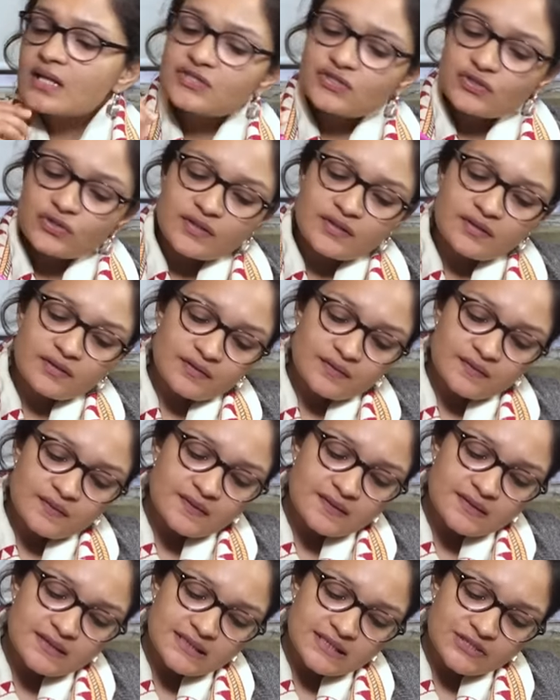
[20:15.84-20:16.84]
So the, the
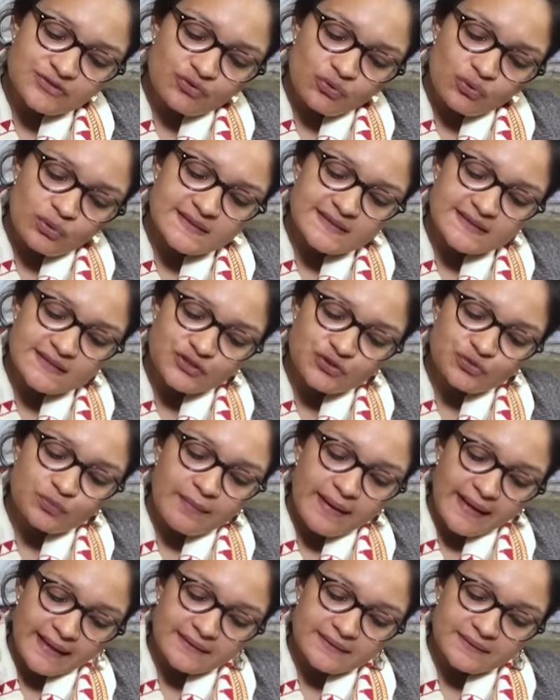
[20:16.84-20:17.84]
30 trolls that you
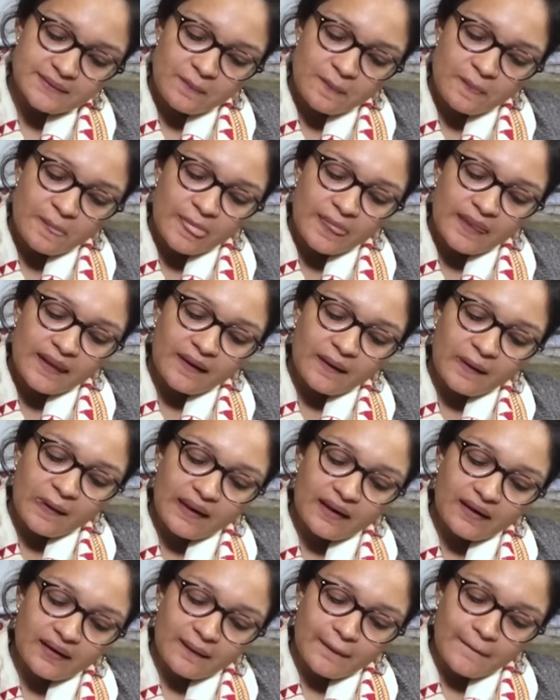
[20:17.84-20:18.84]
met,
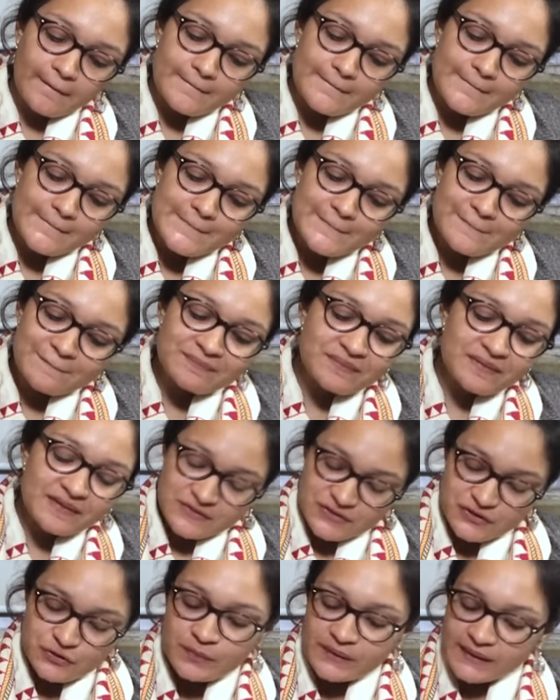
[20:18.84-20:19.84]
uh,
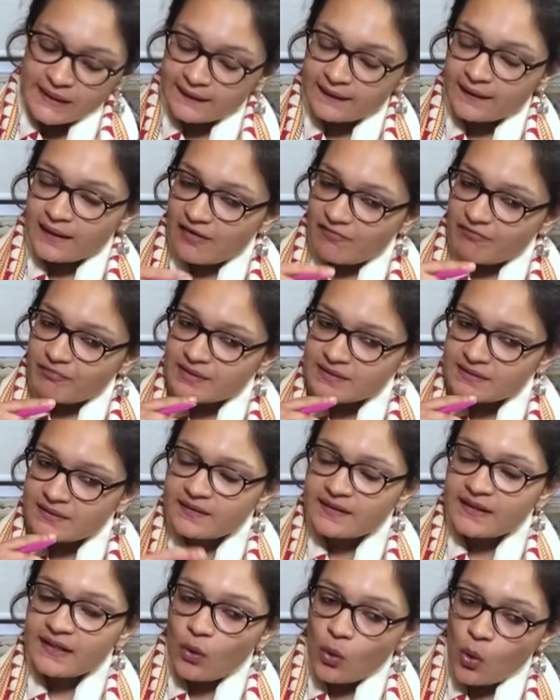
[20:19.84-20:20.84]
because you bring the government here,
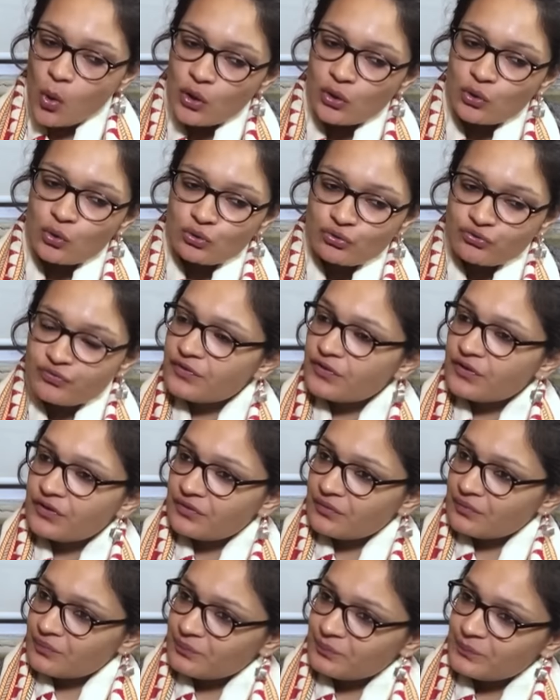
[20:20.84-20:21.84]
they all go to
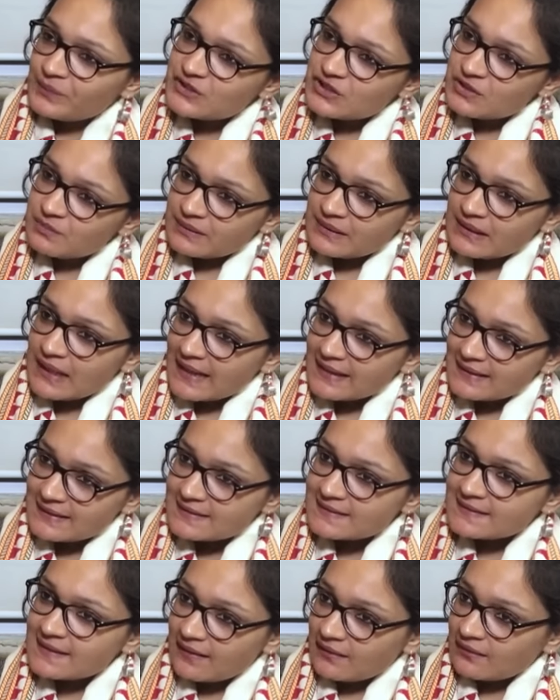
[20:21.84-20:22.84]
the BJP
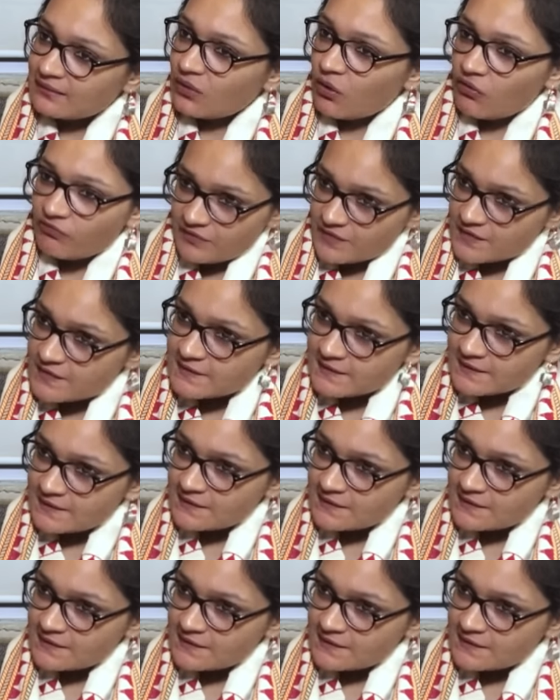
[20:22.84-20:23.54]
IT cell office.